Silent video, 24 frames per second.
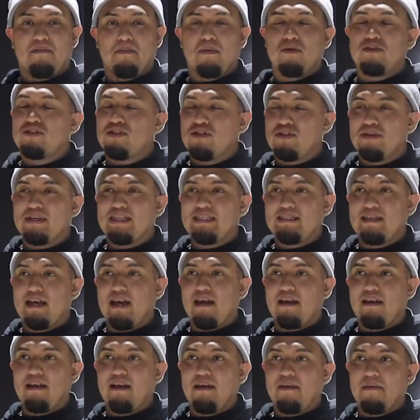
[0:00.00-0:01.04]
emotional
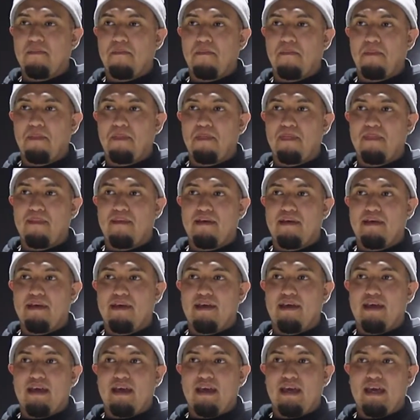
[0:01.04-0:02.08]
anxiety
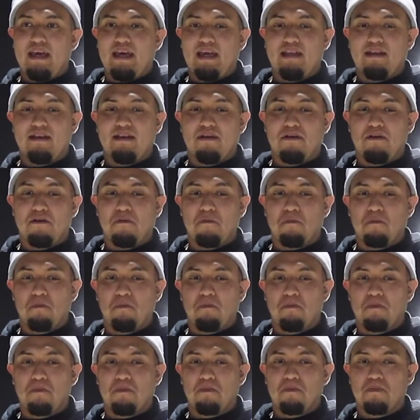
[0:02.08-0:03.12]
and
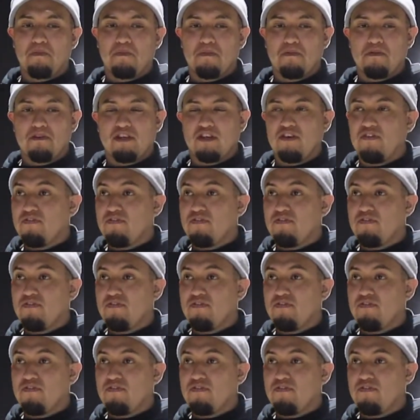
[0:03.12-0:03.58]
um,